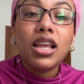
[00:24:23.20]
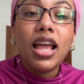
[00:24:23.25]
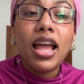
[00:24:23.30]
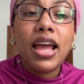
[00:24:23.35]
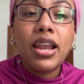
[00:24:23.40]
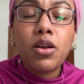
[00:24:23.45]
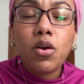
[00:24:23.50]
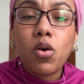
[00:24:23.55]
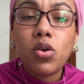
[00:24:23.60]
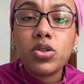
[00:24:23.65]

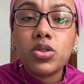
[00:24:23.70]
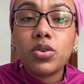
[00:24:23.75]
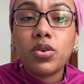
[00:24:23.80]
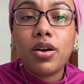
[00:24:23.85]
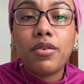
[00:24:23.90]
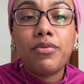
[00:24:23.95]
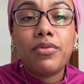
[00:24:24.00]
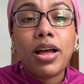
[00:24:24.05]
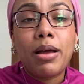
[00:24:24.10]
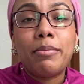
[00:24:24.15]
And also,
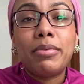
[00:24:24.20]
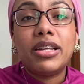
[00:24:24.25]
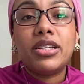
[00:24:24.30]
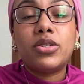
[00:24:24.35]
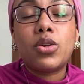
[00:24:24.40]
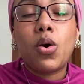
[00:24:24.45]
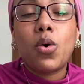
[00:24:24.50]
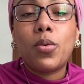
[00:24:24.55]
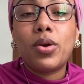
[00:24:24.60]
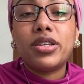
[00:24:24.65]
a family is
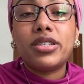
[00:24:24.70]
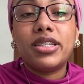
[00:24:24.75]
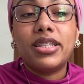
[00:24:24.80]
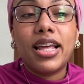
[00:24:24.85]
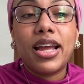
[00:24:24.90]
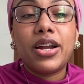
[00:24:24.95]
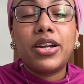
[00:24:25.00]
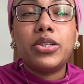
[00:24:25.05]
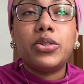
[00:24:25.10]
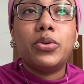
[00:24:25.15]
always
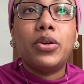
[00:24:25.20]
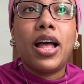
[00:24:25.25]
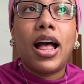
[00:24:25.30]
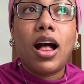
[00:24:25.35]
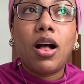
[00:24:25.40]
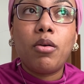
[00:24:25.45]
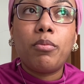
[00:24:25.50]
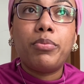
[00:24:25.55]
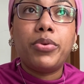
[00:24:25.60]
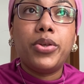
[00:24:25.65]
there to
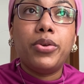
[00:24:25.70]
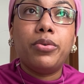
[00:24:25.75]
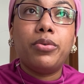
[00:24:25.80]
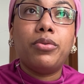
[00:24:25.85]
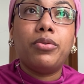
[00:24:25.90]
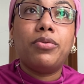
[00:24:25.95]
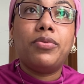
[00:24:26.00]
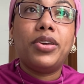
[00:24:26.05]
help you